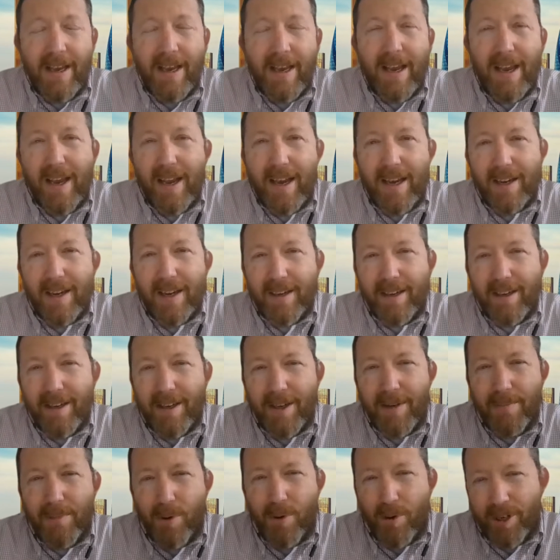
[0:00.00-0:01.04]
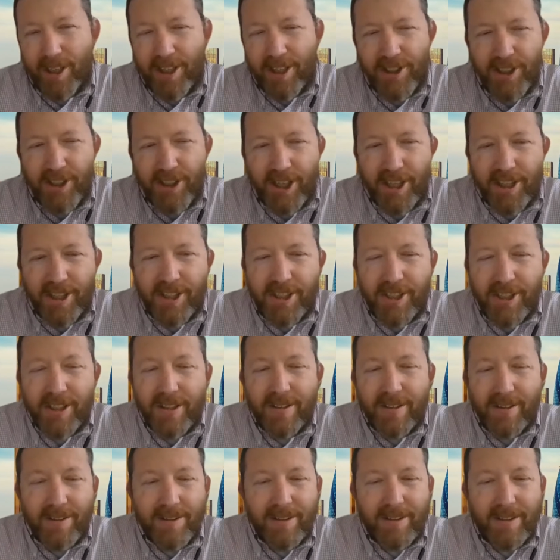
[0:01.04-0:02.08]
and port congestion
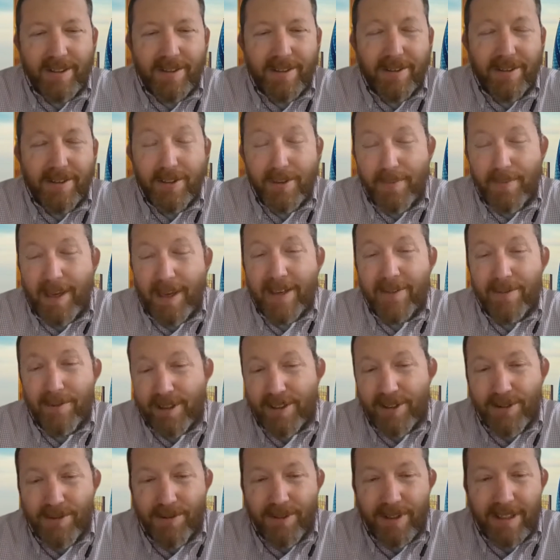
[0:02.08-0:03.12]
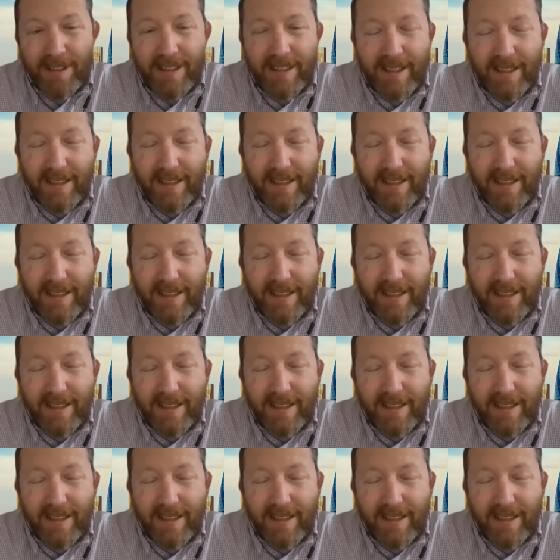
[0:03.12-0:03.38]
are the main ones, really.